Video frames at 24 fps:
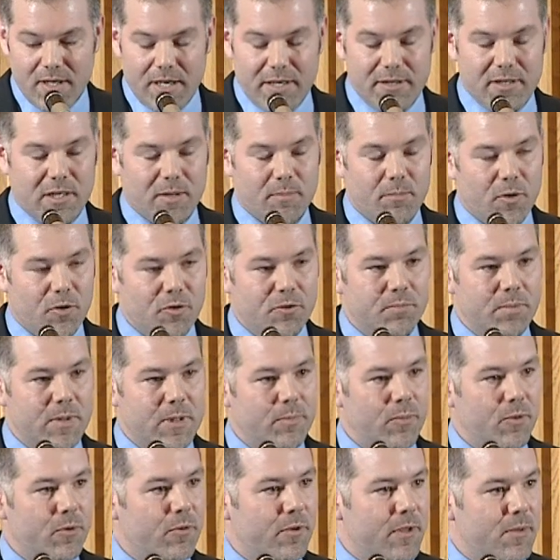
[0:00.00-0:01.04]
I think most
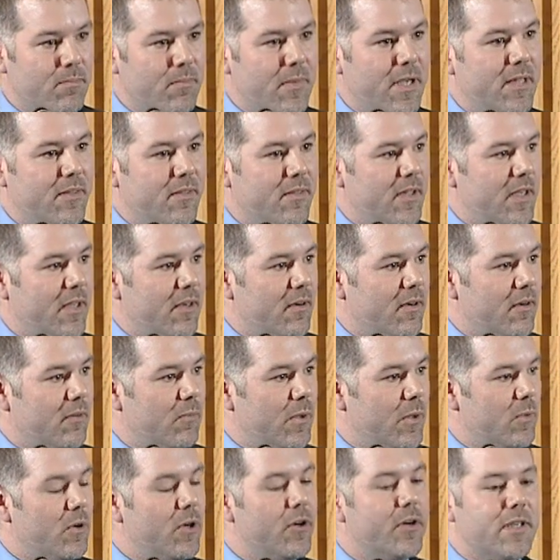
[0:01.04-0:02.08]
people admit that
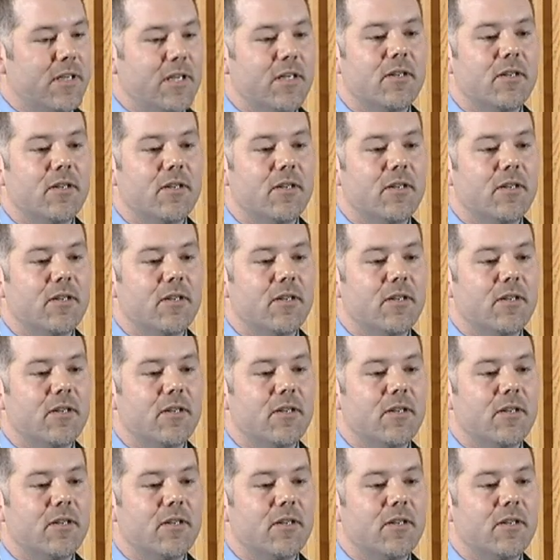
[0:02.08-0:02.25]
we really